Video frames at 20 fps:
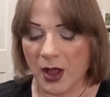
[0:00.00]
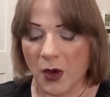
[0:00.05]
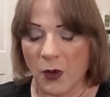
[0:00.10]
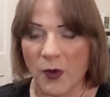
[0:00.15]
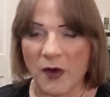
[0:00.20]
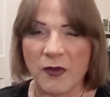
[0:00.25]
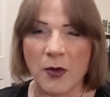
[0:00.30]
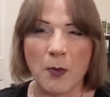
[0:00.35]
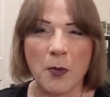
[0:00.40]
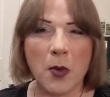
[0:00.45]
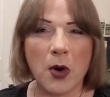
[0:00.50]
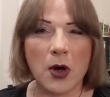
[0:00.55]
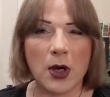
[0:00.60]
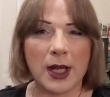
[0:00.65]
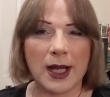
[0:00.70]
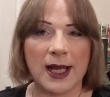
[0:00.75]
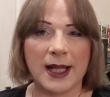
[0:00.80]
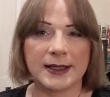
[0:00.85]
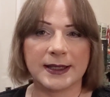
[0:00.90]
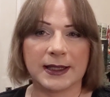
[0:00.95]
with a more
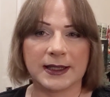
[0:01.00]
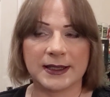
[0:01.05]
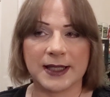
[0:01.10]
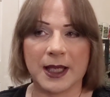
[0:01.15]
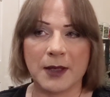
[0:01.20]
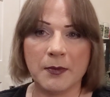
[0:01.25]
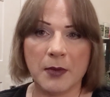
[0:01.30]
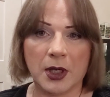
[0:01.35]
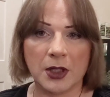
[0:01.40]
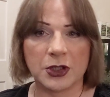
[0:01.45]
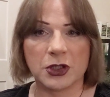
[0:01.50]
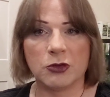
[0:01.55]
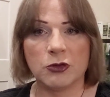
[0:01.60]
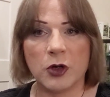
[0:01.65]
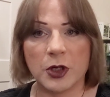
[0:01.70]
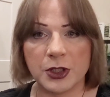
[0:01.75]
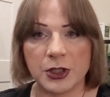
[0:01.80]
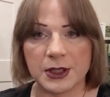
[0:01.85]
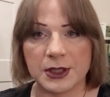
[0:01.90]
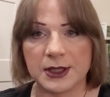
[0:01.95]
classic, say, Marshall
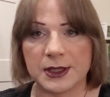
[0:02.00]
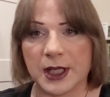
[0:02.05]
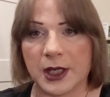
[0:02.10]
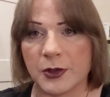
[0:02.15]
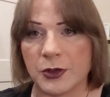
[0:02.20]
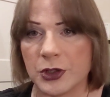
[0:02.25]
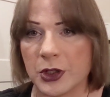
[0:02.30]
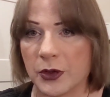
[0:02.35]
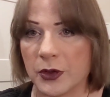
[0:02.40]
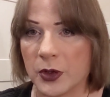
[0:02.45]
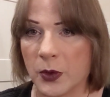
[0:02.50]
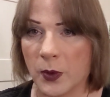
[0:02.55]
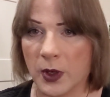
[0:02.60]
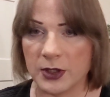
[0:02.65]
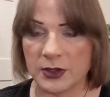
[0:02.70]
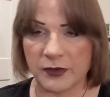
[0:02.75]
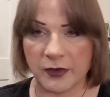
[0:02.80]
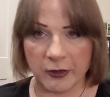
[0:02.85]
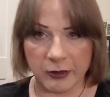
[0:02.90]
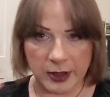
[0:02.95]
Rogers style Joker, where
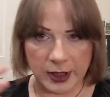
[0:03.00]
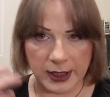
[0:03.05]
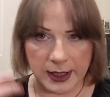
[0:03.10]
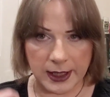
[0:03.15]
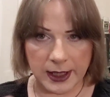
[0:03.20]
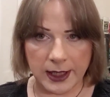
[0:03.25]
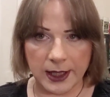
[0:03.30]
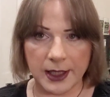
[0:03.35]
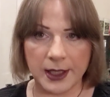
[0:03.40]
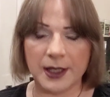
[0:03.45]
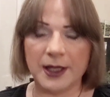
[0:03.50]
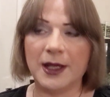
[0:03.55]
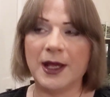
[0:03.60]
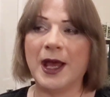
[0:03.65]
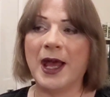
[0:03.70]
he's very lean.